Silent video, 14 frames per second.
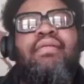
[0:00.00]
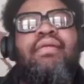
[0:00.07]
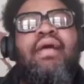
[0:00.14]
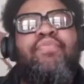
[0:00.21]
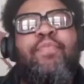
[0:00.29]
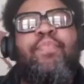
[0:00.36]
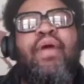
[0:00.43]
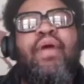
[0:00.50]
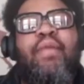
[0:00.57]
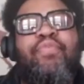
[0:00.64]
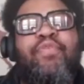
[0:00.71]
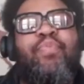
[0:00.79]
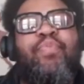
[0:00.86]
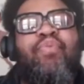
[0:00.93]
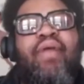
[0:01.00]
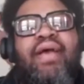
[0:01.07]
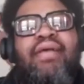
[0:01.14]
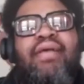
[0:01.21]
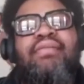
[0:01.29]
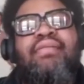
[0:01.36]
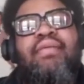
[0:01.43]
I'm su- I'm
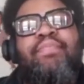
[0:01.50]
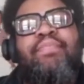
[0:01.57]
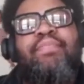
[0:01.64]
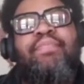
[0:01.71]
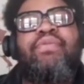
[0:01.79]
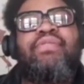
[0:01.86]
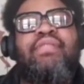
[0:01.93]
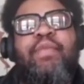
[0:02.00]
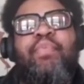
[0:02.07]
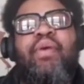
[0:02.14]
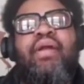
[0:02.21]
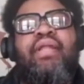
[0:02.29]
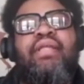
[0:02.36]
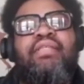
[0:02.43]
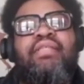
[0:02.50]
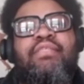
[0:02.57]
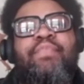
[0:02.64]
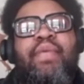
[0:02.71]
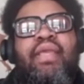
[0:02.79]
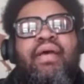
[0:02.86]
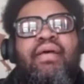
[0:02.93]
surprised that people sleep on it
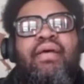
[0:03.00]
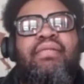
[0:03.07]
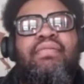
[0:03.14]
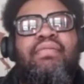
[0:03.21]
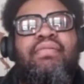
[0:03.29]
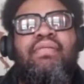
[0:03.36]
just because.